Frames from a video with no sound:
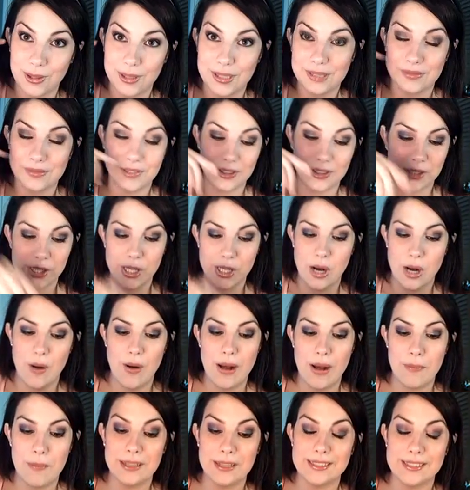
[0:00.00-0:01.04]
really even
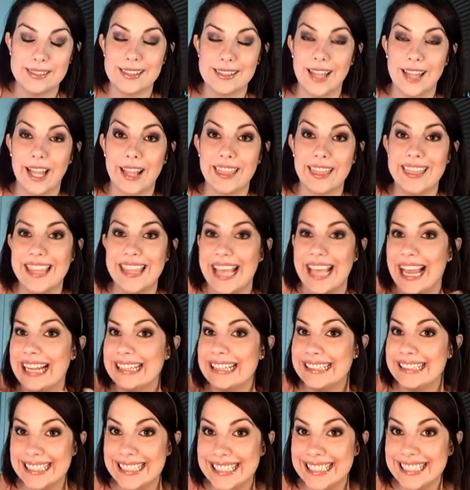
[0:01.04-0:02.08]
show up. I just like the
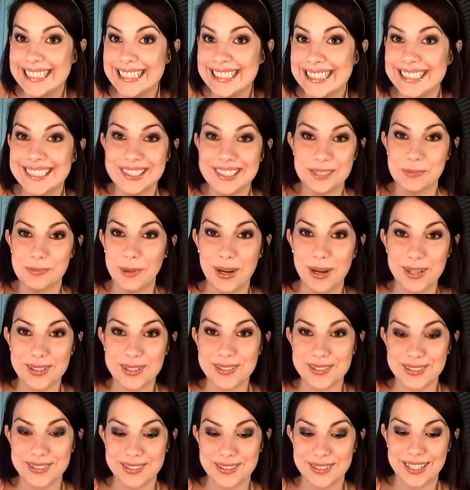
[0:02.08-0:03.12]
idea that
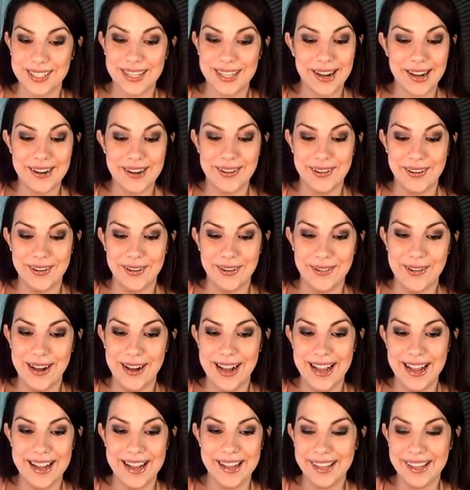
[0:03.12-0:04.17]
sparkles are there. I don't know
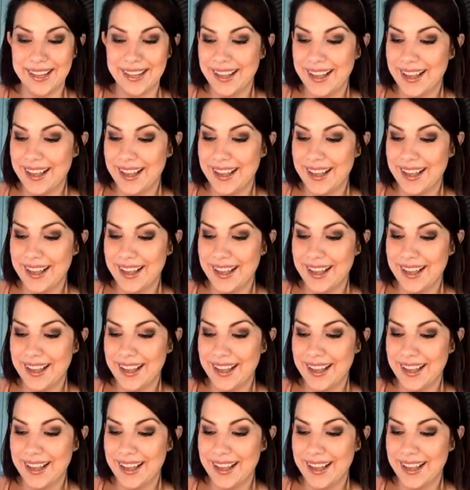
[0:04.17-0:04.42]
why.